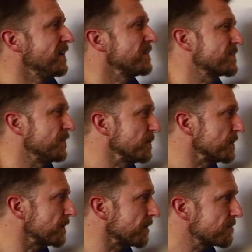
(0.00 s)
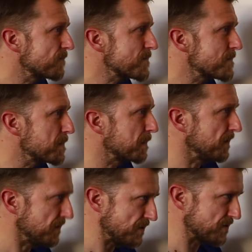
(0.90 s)
So
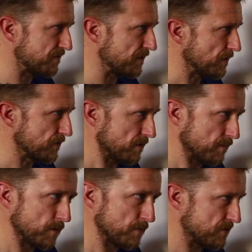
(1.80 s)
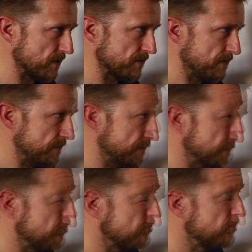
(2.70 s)
it needs a fill. So at the moment it sounds like this.